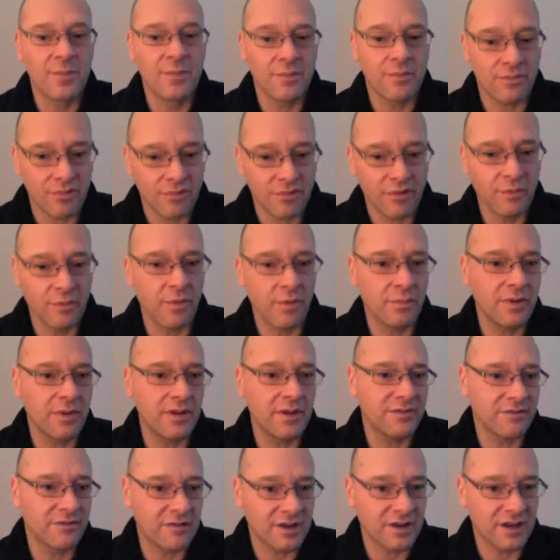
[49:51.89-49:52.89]
probably
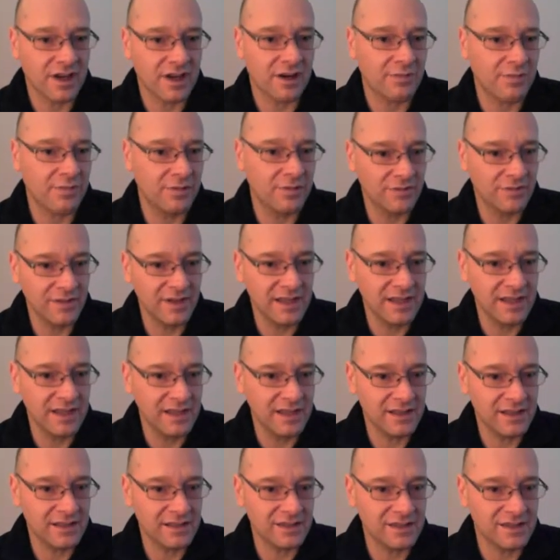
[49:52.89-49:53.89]
for a couple of
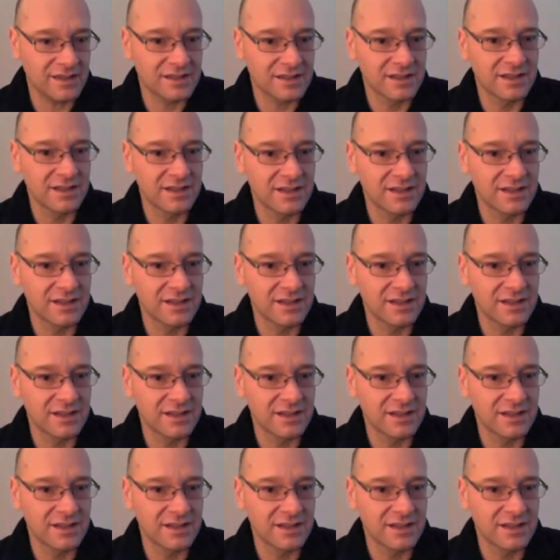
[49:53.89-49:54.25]
years,